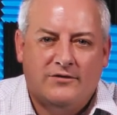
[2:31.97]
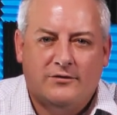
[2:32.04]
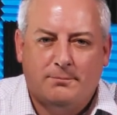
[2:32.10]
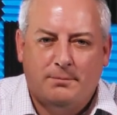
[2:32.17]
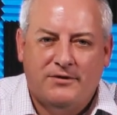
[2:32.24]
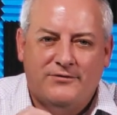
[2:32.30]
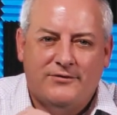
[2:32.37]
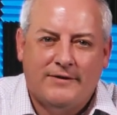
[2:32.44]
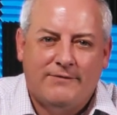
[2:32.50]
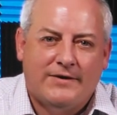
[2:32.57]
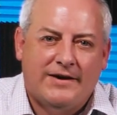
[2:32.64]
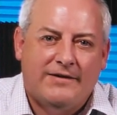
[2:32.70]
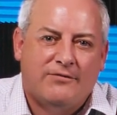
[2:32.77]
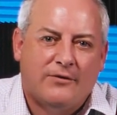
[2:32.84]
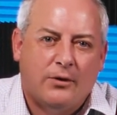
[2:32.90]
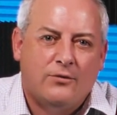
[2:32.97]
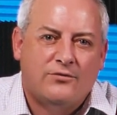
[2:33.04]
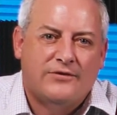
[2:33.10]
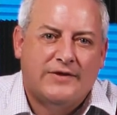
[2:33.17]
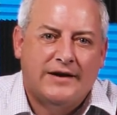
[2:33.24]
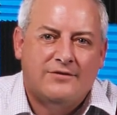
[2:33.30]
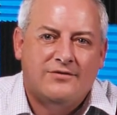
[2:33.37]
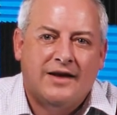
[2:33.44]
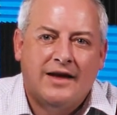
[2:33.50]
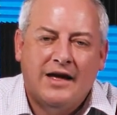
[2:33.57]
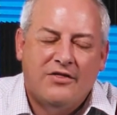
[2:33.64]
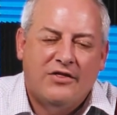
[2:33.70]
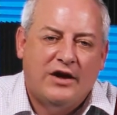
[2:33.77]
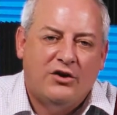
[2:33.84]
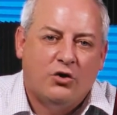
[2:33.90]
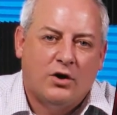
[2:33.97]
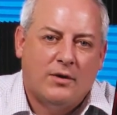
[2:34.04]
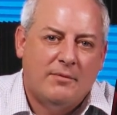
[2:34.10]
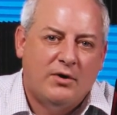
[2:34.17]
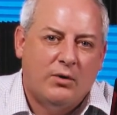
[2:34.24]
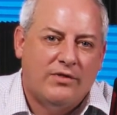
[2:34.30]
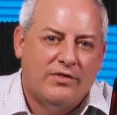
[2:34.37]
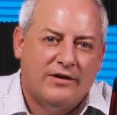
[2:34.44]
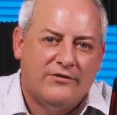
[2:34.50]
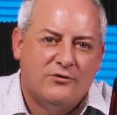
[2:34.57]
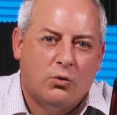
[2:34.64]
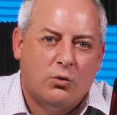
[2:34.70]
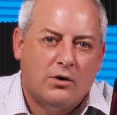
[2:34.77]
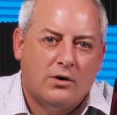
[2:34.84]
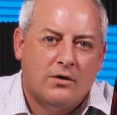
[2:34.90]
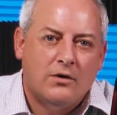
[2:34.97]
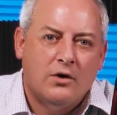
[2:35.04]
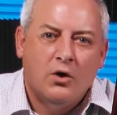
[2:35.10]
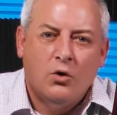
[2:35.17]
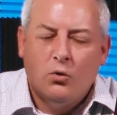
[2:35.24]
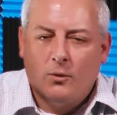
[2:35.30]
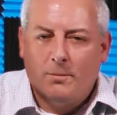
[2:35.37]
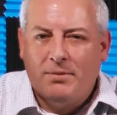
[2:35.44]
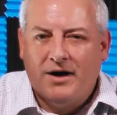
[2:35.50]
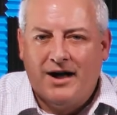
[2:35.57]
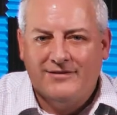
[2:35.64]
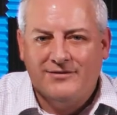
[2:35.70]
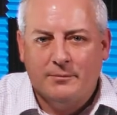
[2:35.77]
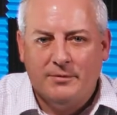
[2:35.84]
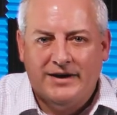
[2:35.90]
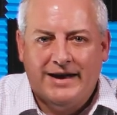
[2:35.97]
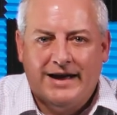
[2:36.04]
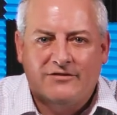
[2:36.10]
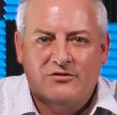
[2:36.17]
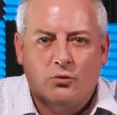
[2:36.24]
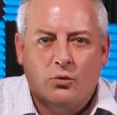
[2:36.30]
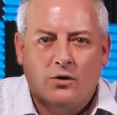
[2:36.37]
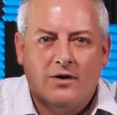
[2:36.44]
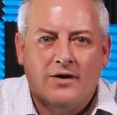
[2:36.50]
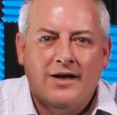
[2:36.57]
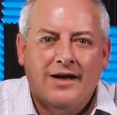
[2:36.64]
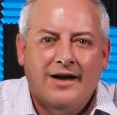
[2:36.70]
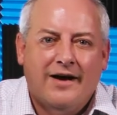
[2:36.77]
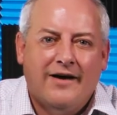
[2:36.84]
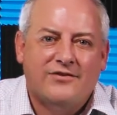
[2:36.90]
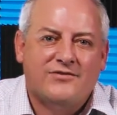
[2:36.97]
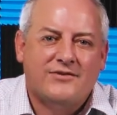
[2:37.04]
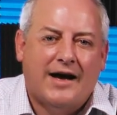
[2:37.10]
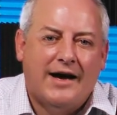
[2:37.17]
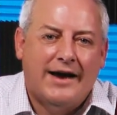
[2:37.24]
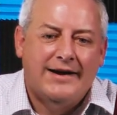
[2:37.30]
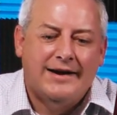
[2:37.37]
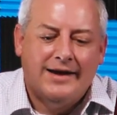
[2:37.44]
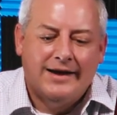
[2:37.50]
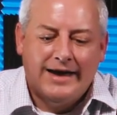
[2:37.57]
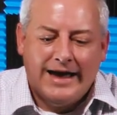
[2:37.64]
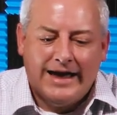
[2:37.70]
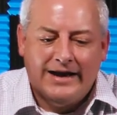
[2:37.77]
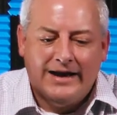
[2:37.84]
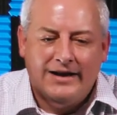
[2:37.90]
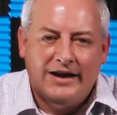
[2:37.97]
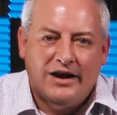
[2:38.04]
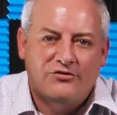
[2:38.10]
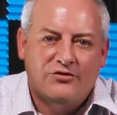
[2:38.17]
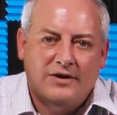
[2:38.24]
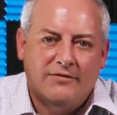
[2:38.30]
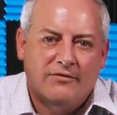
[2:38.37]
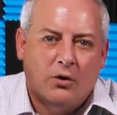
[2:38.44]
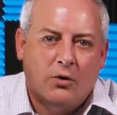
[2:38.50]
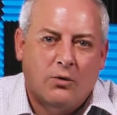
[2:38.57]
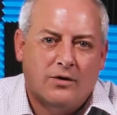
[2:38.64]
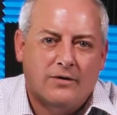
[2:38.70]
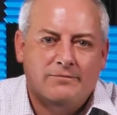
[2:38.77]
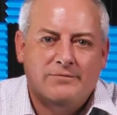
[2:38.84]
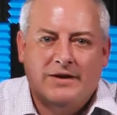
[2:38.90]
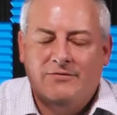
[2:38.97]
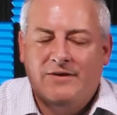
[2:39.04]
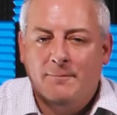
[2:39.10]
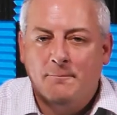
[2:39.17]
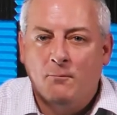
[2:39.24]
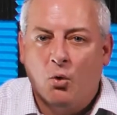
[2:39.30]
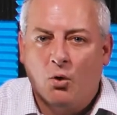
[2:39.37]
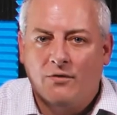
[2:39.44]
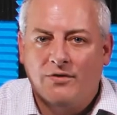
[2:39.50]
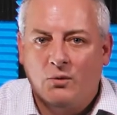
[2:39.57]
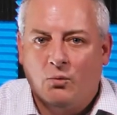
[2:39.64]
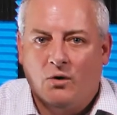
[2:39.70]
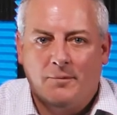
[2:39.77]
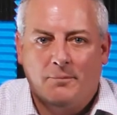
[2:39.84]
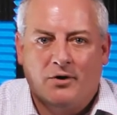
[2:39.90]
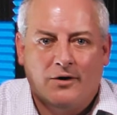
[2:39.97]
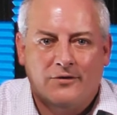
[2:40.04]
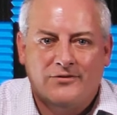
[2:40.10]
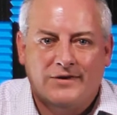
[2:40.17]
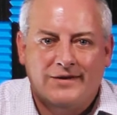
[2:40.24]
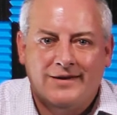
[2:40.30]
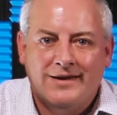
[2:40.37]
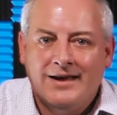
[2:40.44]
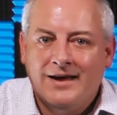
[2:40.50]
Specifically for those things that you're going to be doing this quarter or possibly next quarter, assign an initiative owner. If you have more than one person,